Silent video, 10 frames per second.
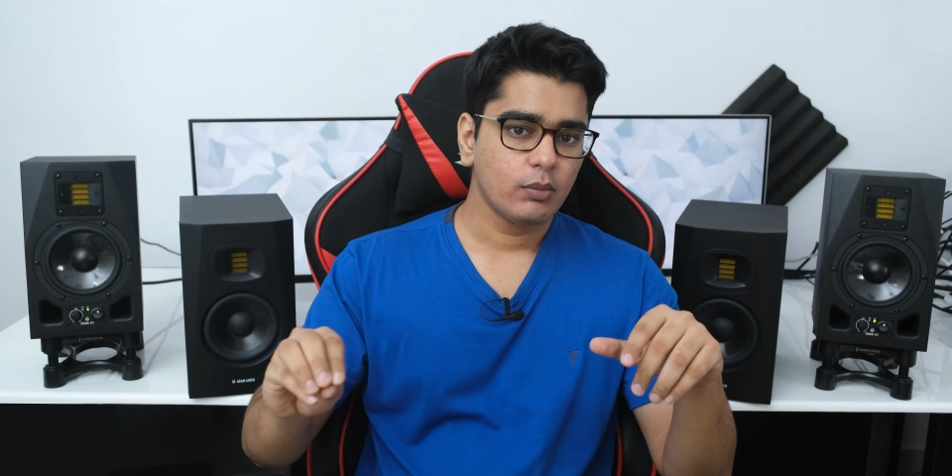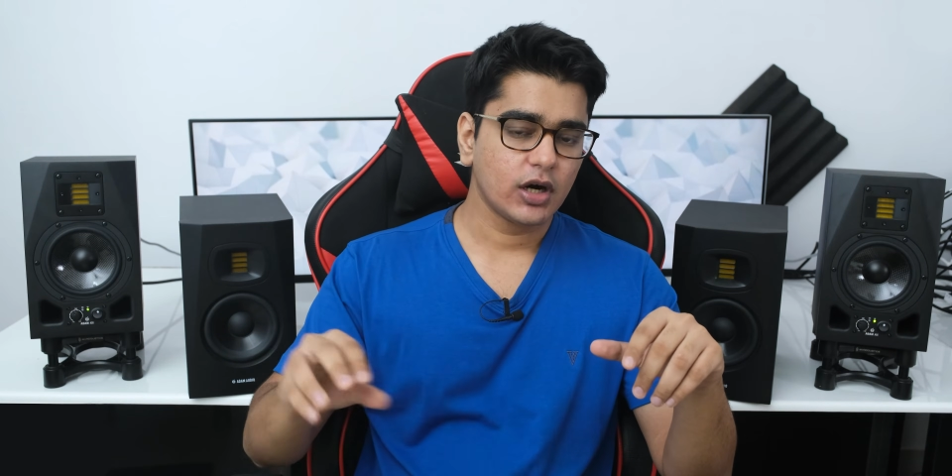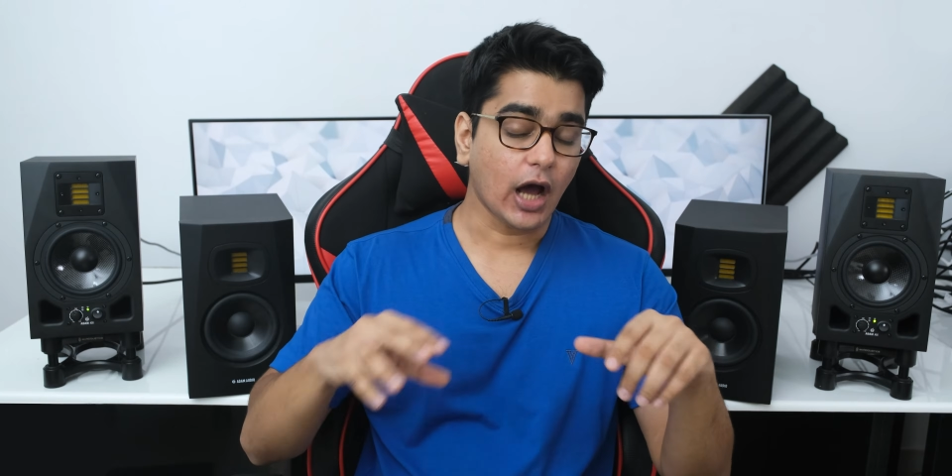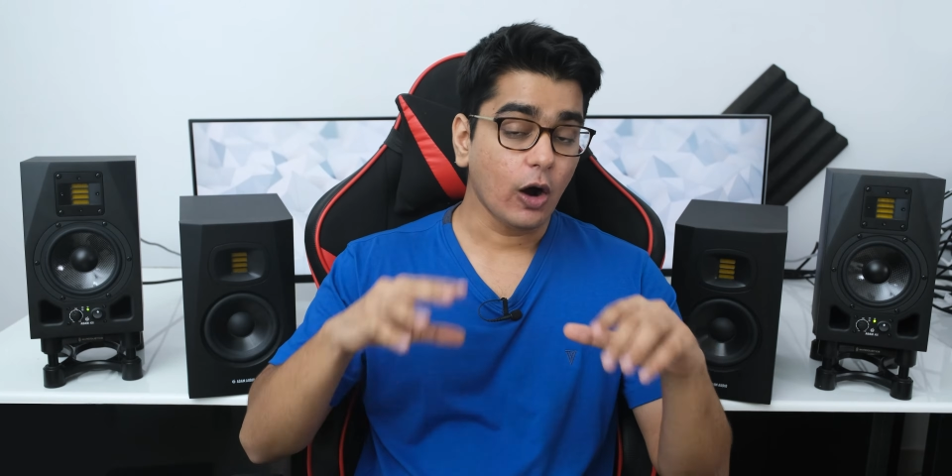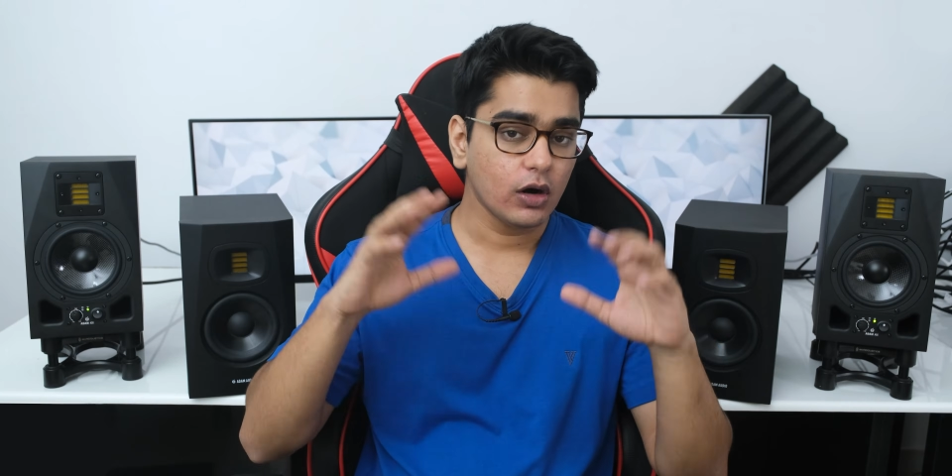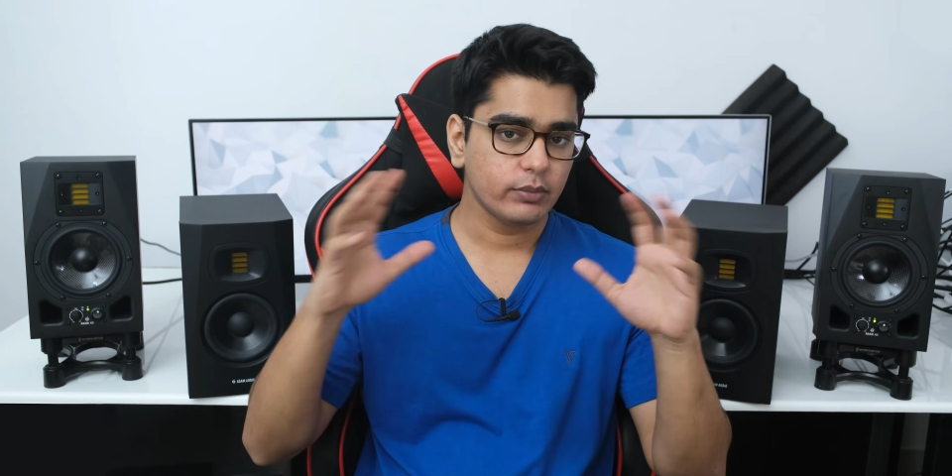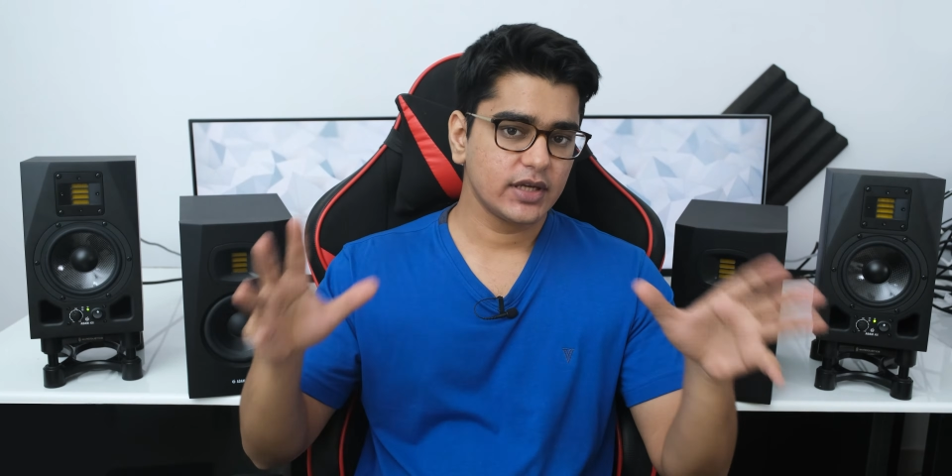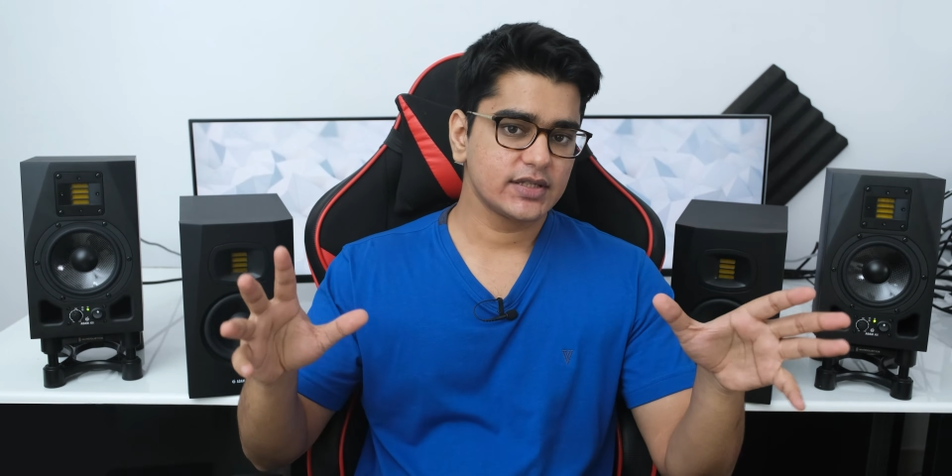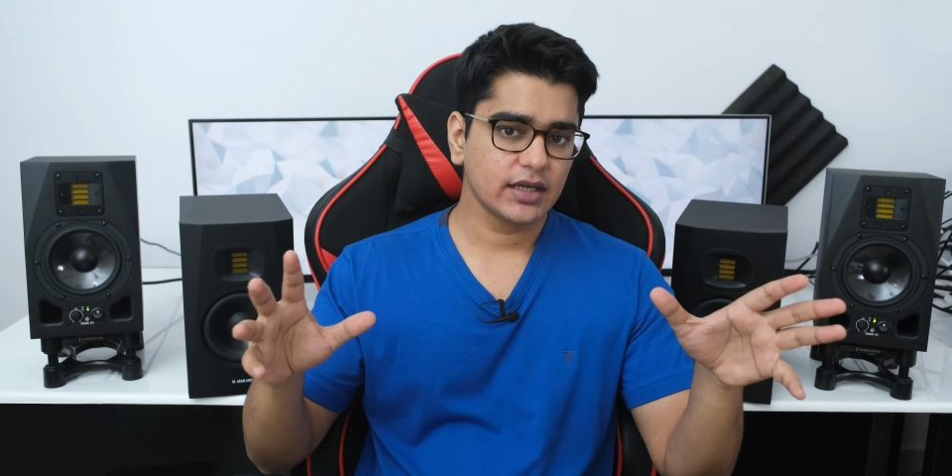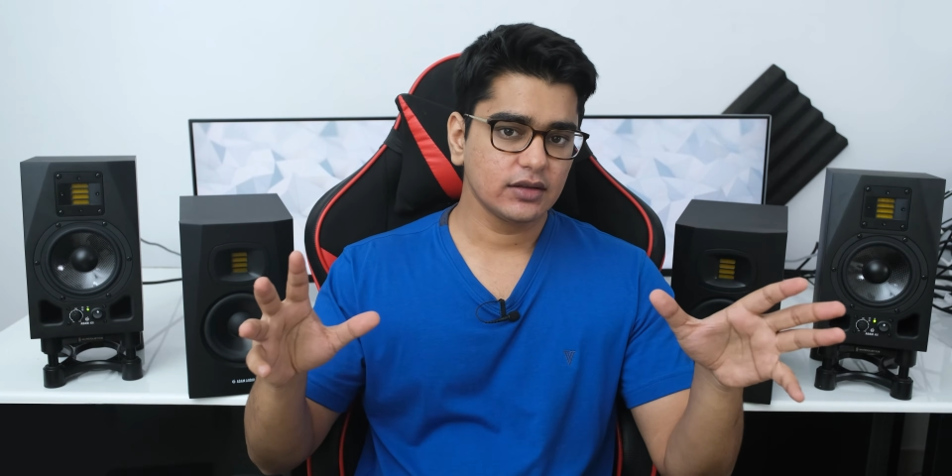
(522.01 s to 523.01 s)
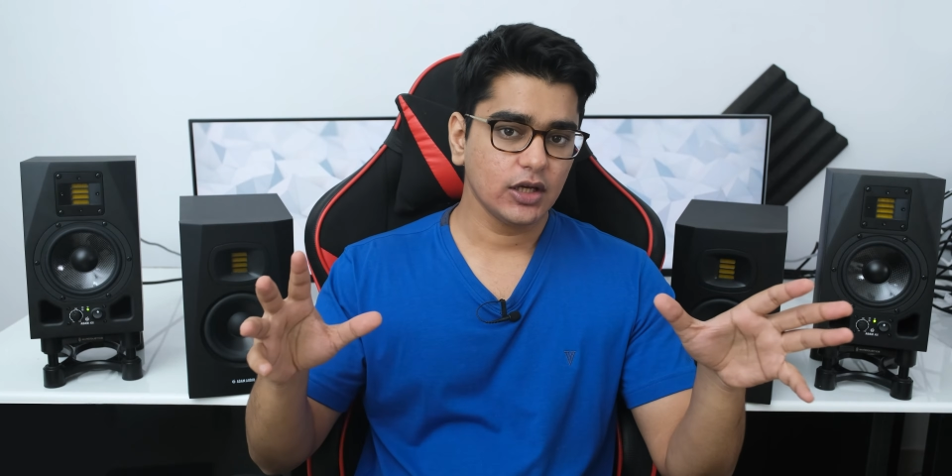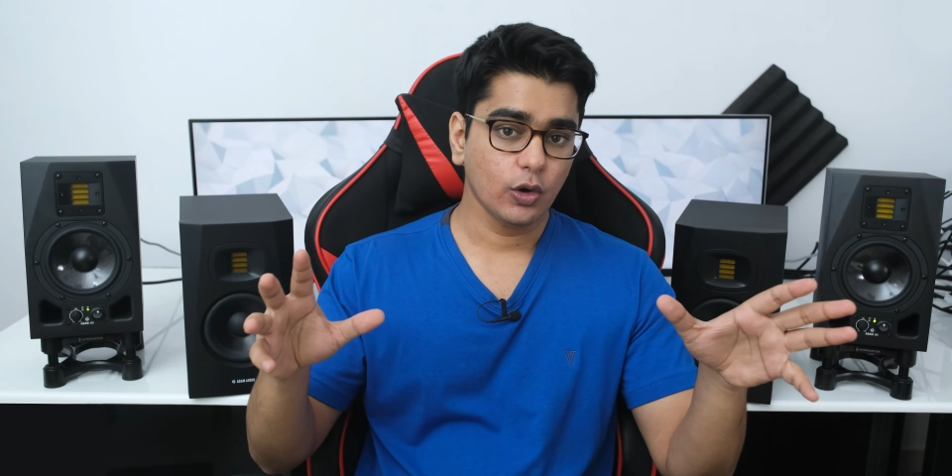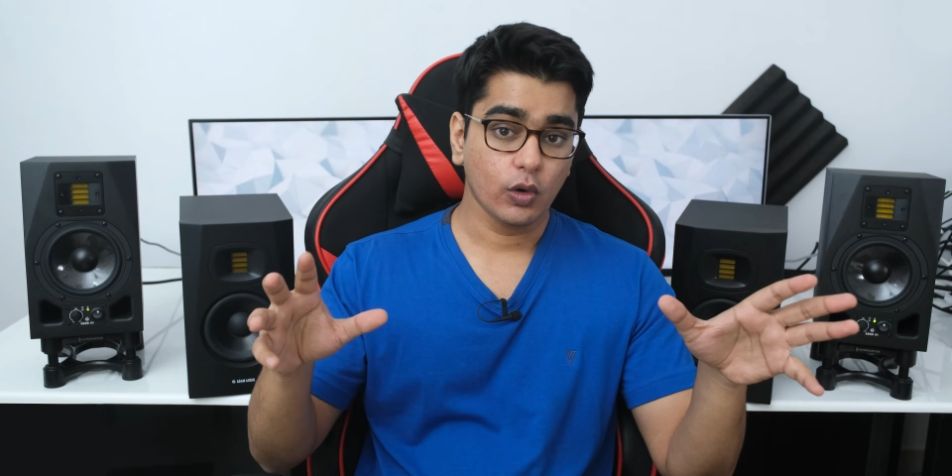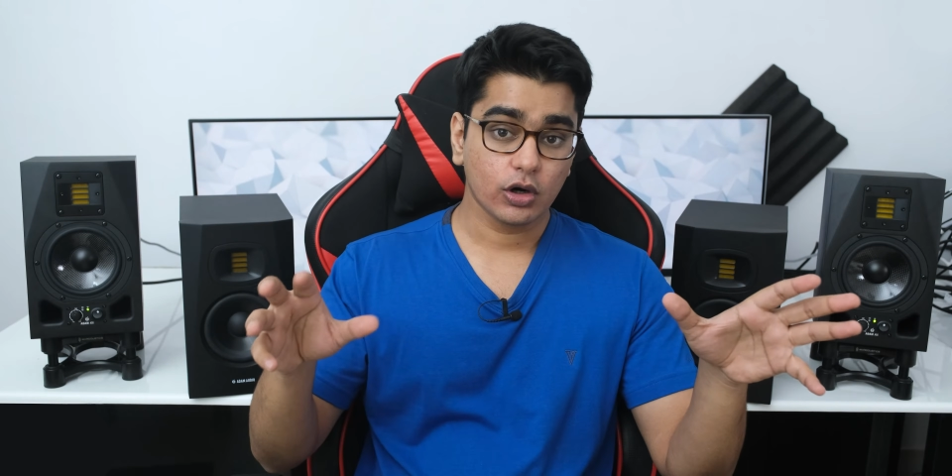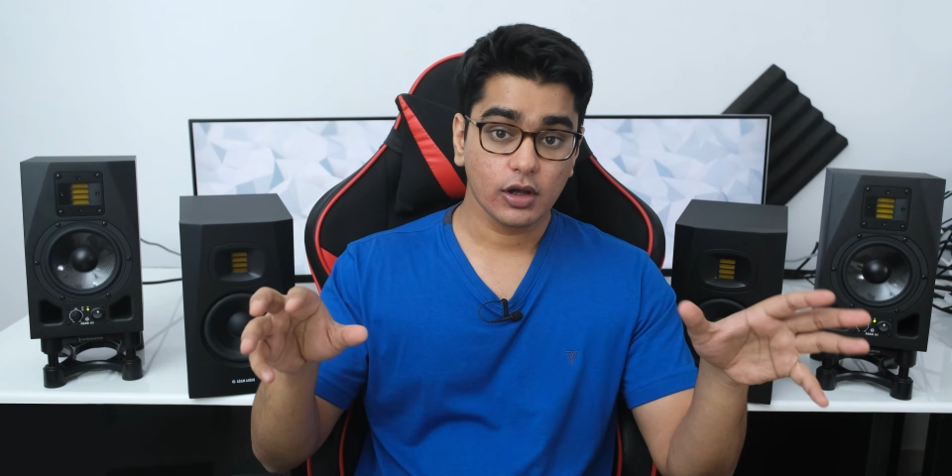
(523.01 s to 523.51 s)
but how amazing the
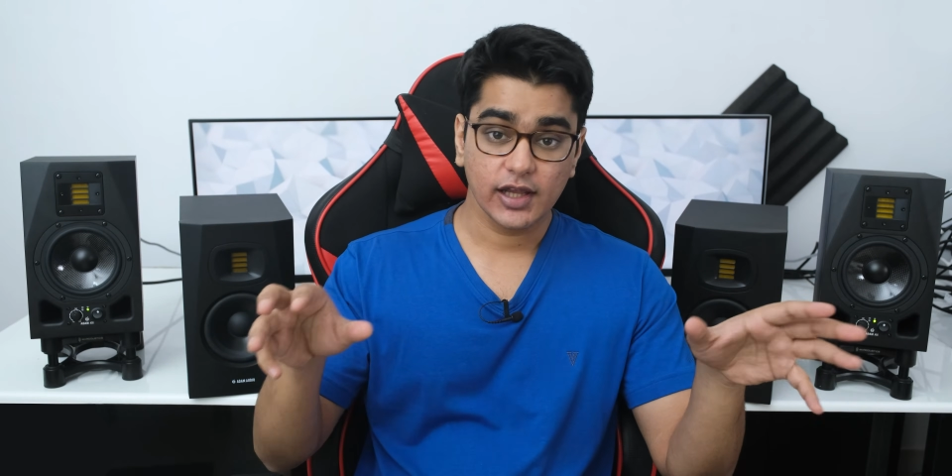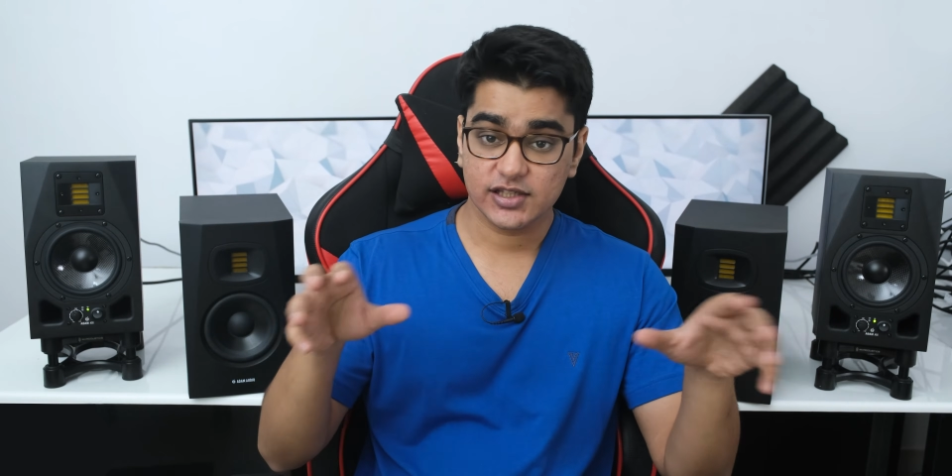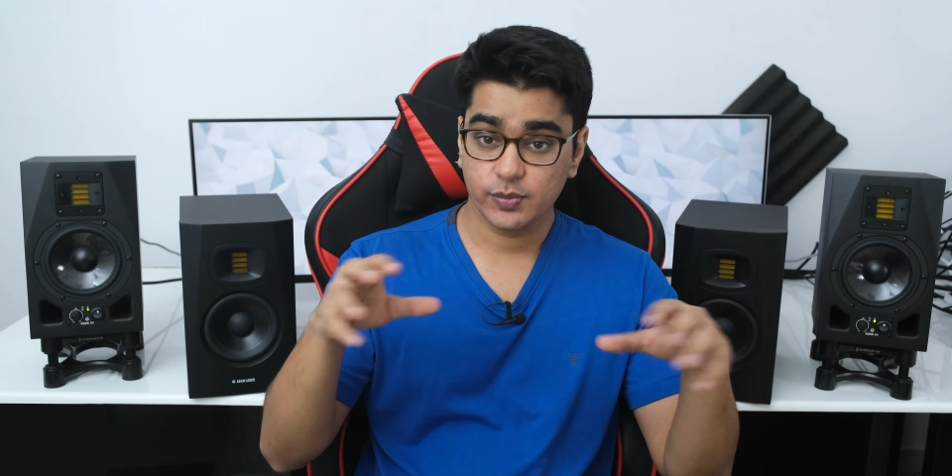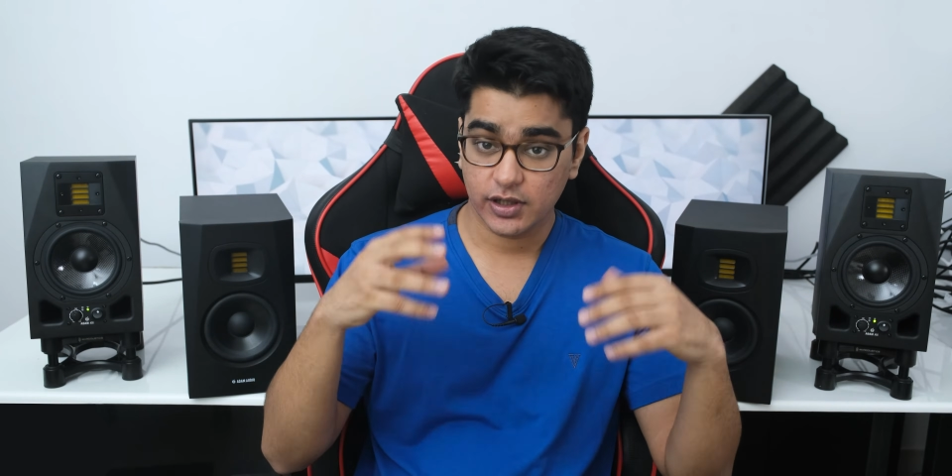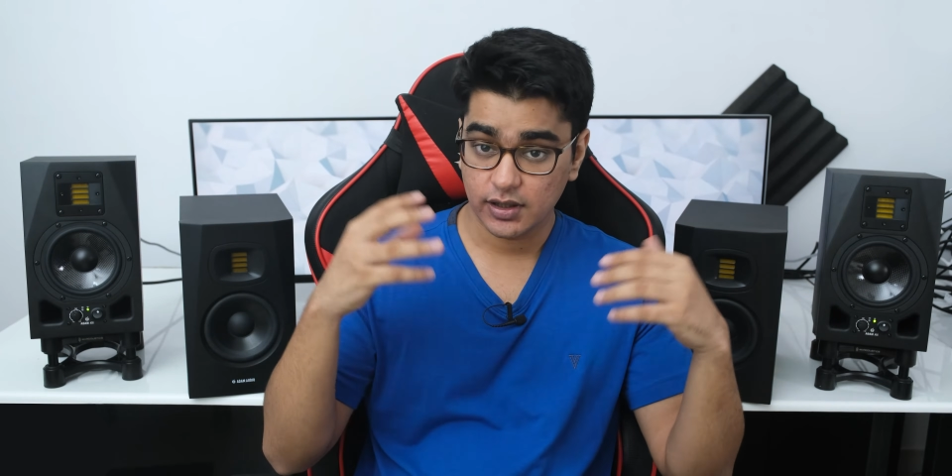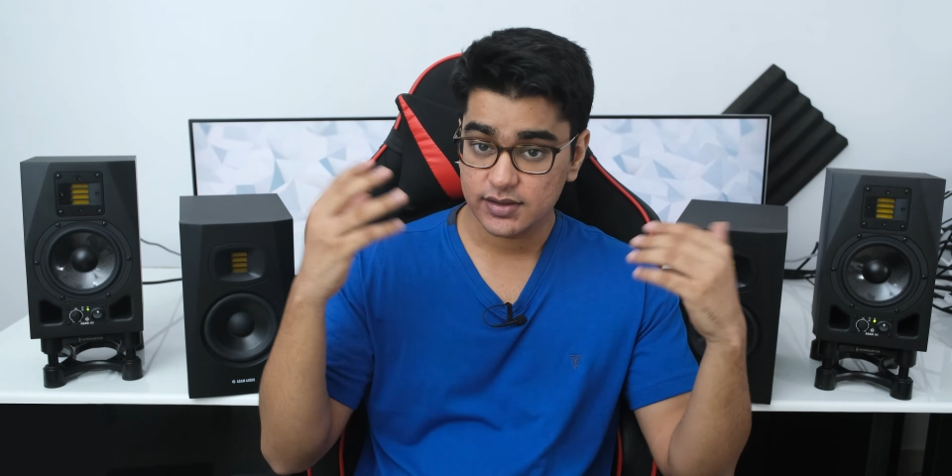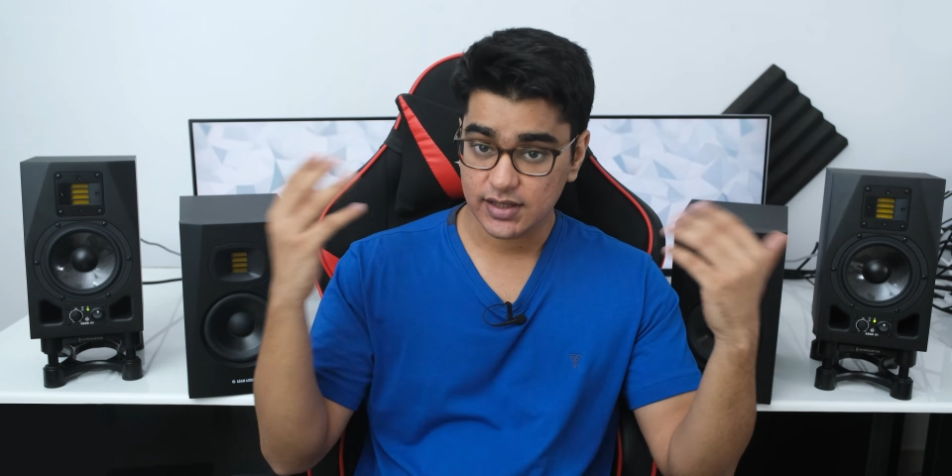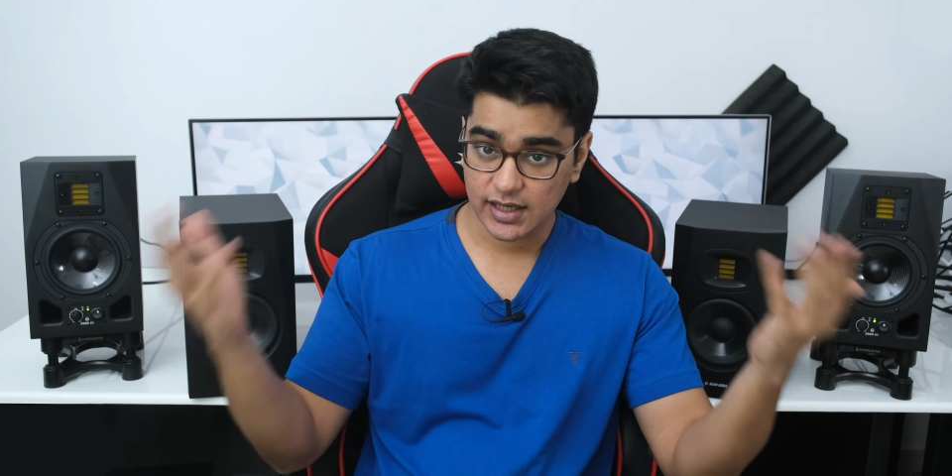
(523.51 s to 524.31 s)
overall experience